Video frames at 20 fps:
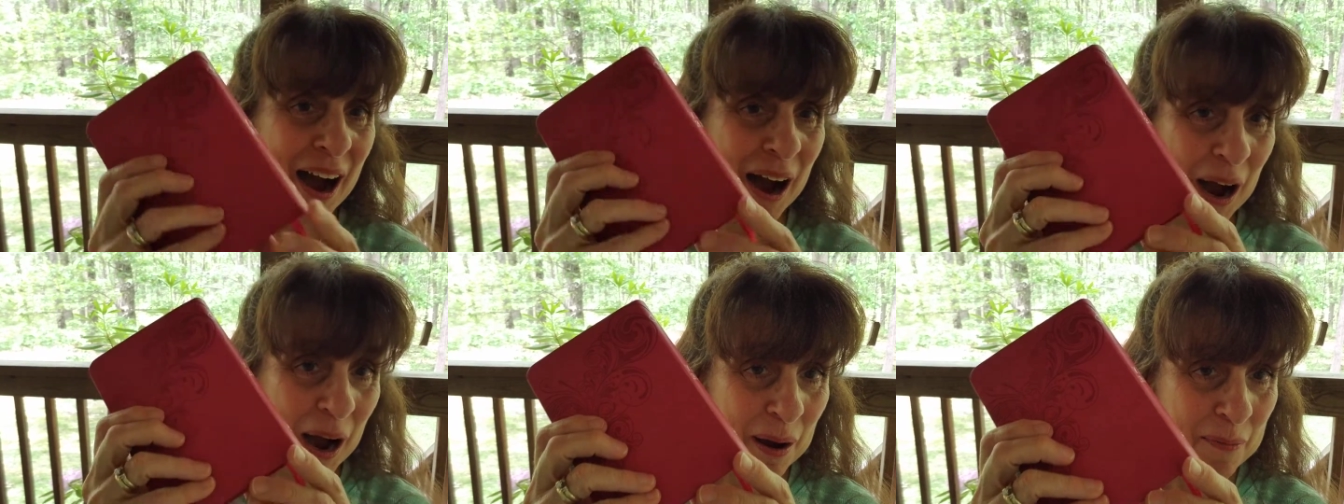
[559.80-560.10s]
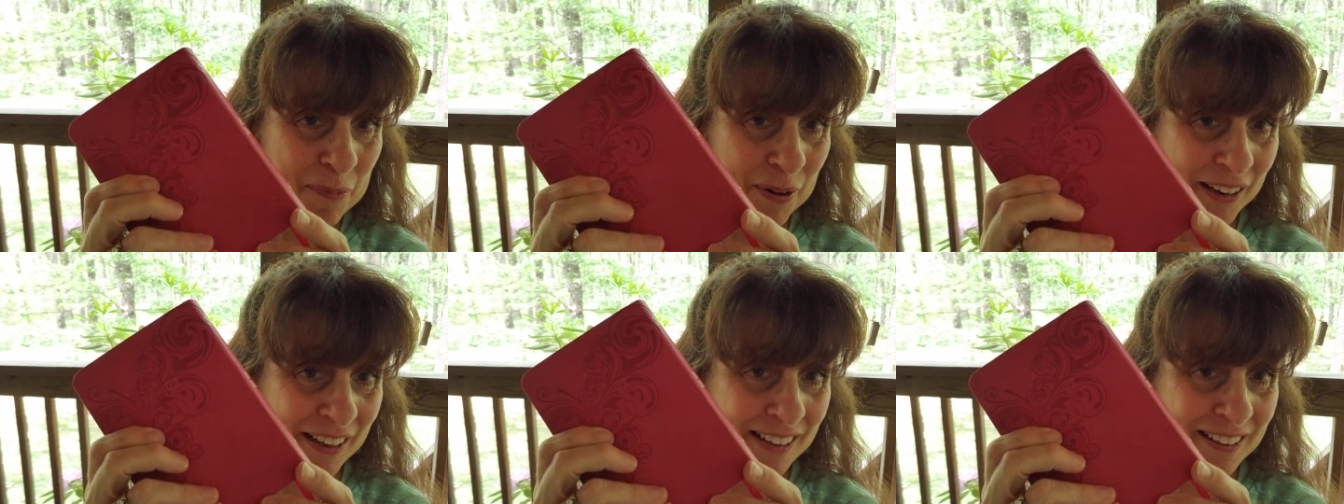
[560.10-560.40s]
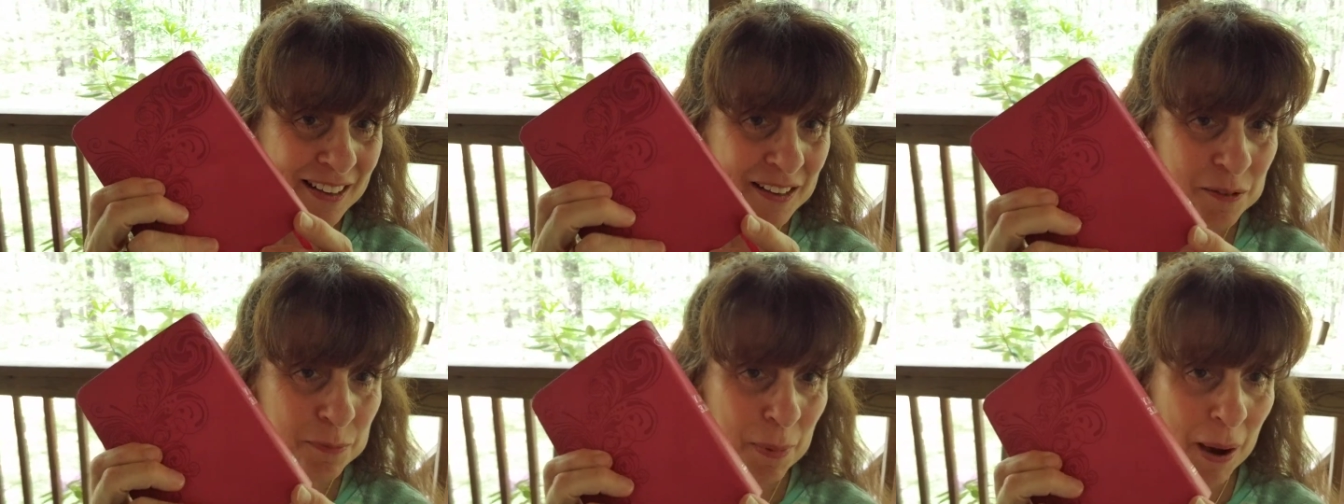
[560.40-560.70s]
I'm bringing
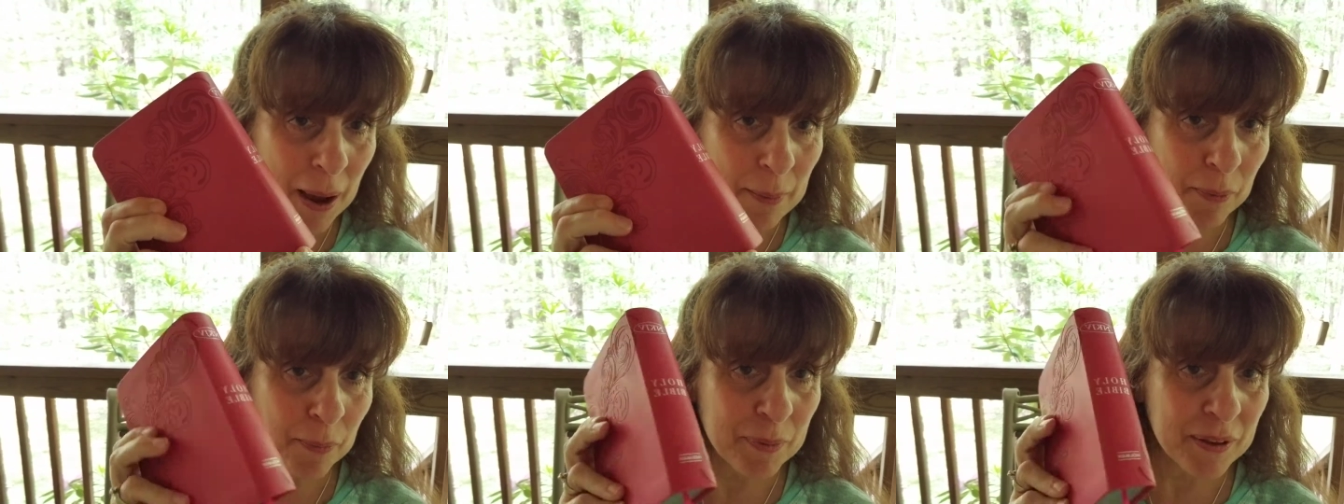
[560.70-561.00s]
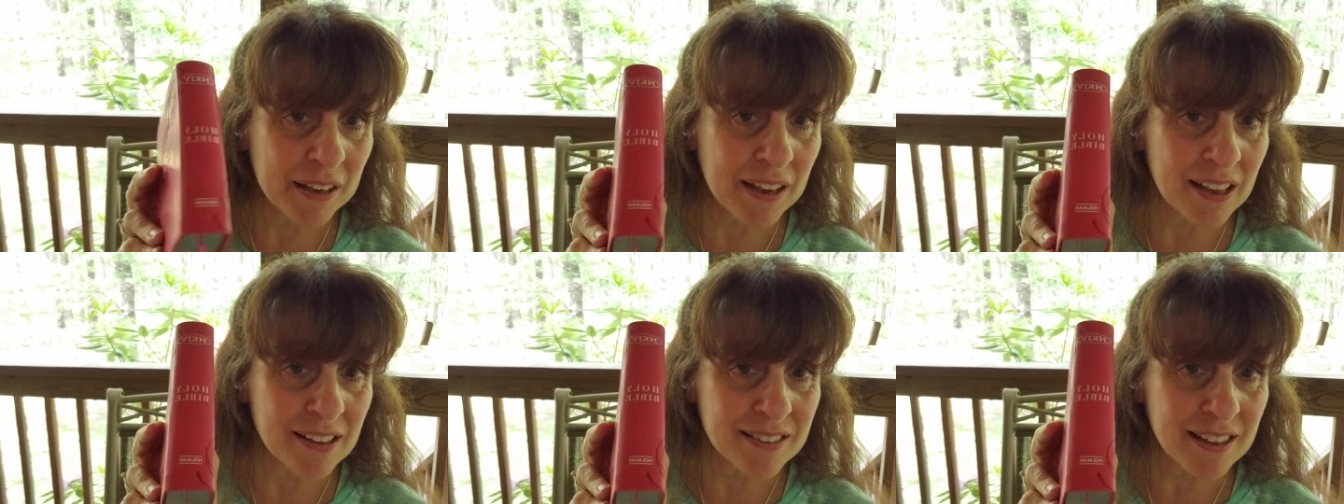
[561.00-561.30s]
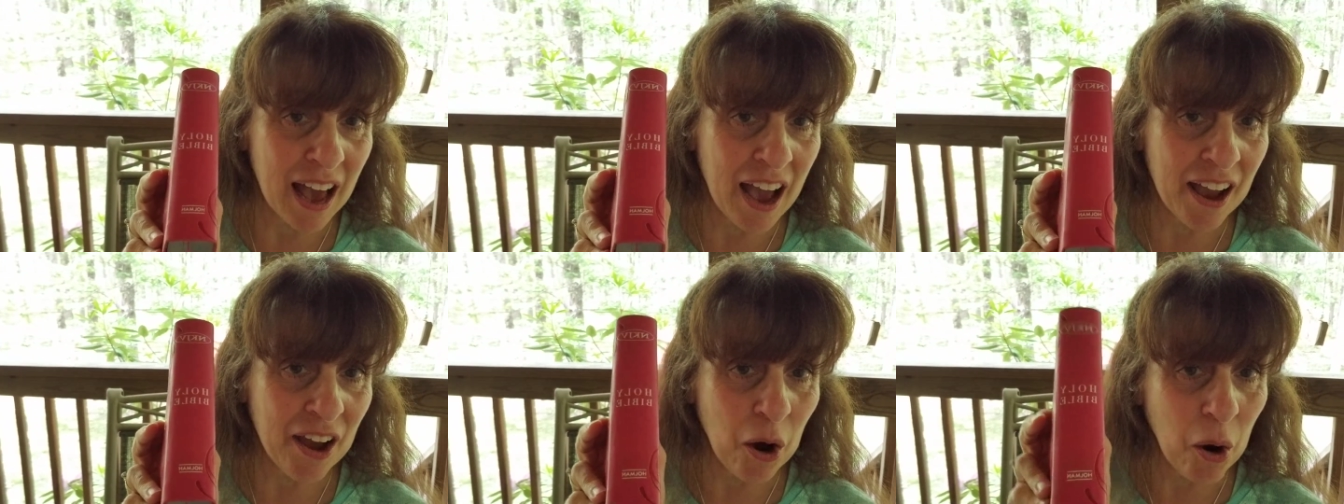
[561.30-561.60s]
this Bible because
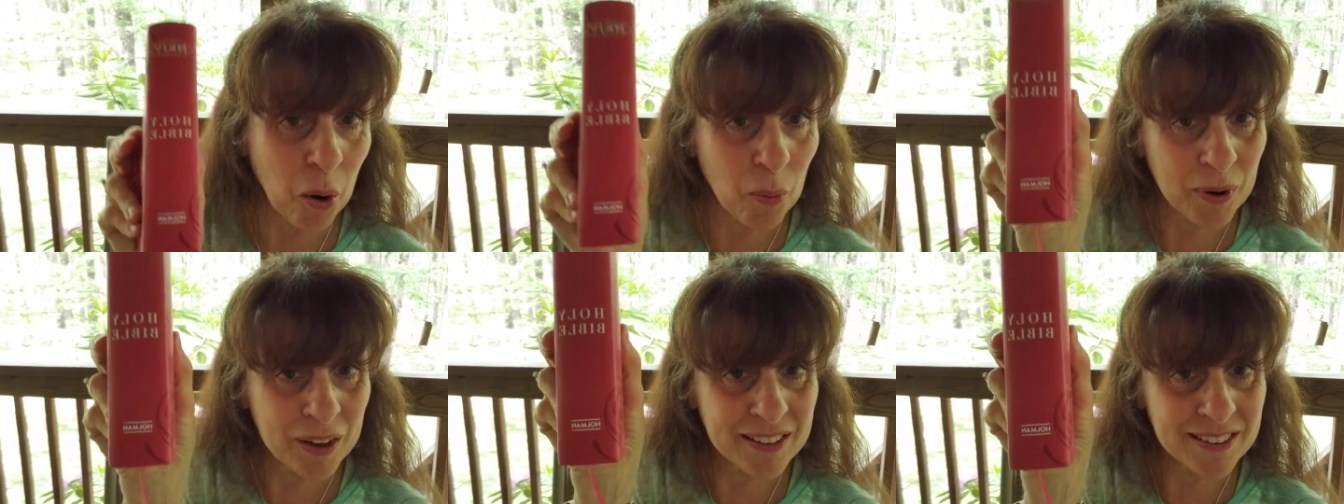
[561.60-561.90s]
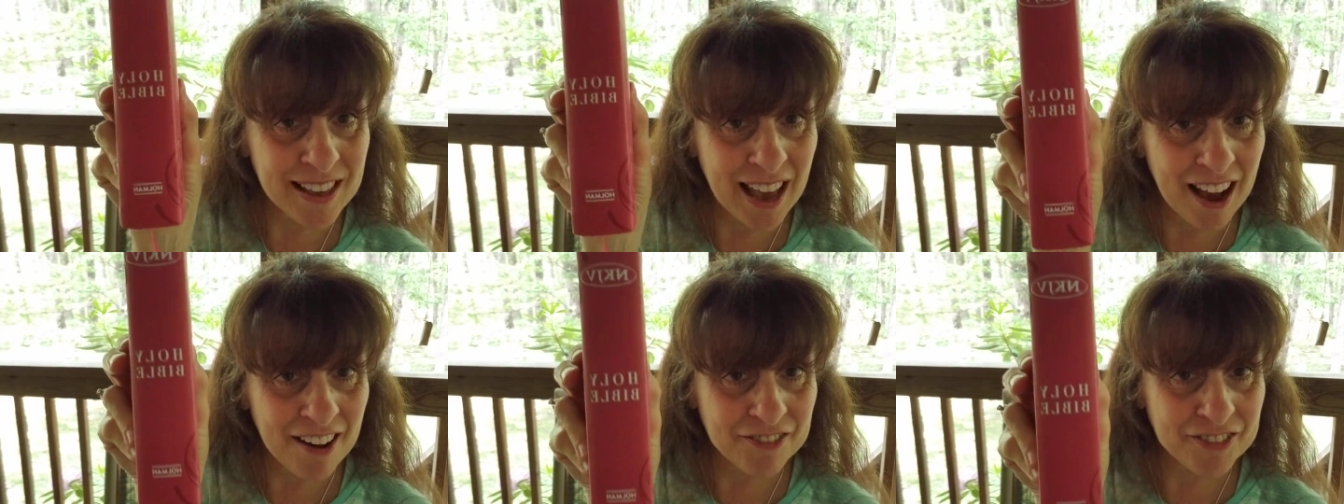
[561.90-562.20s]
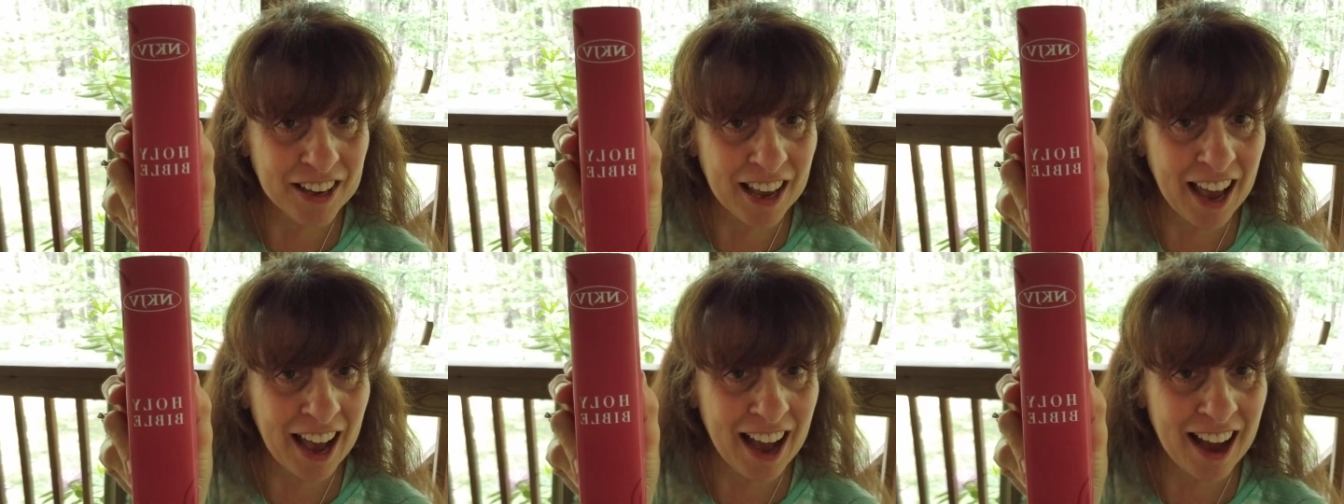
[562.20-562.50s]
I always have
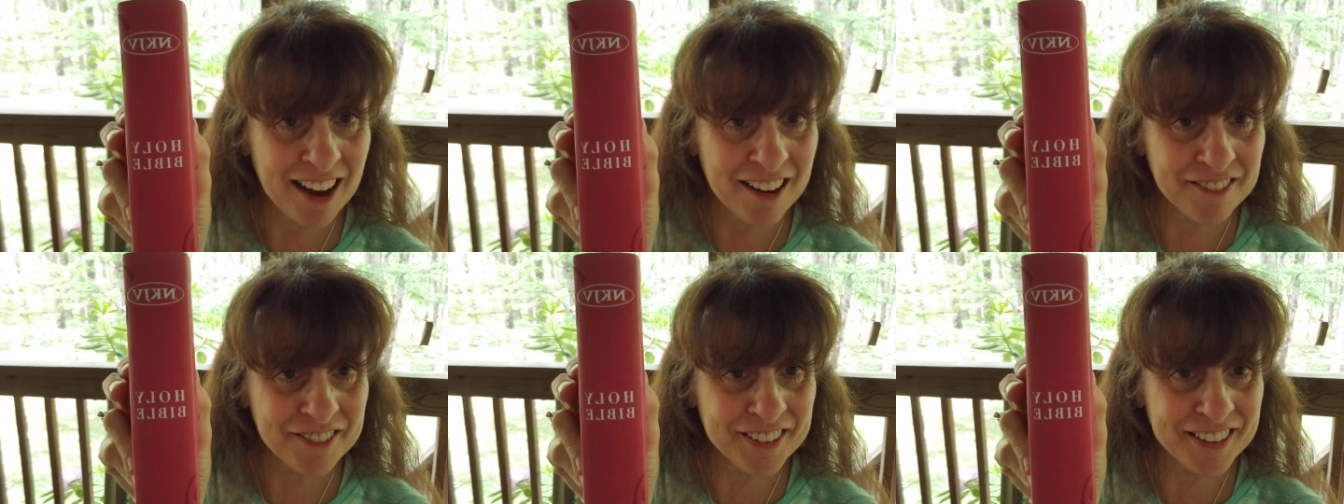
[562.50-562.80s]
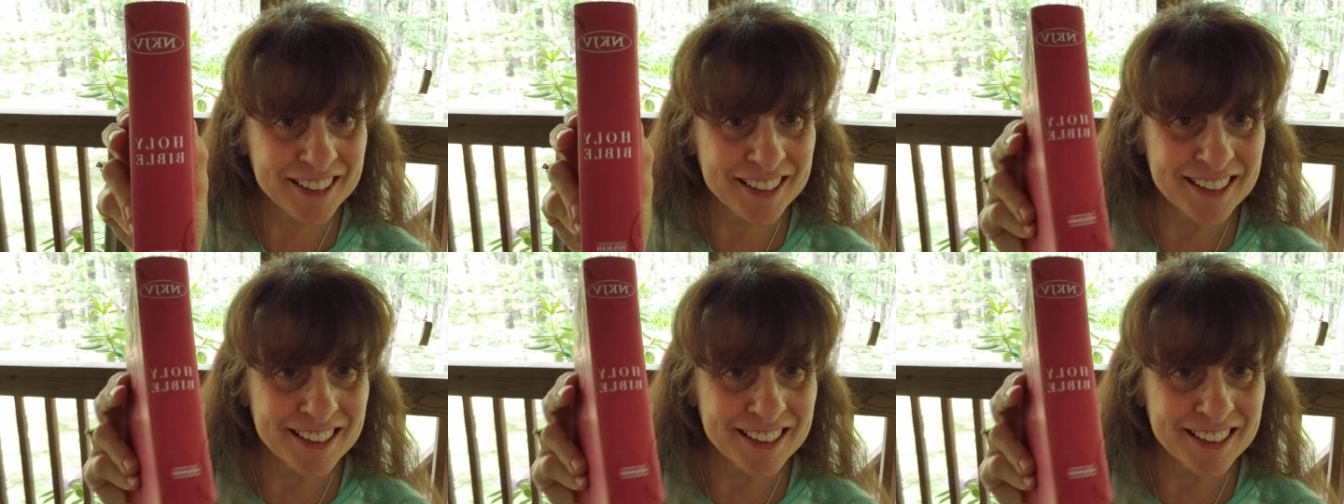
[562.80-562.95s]
to have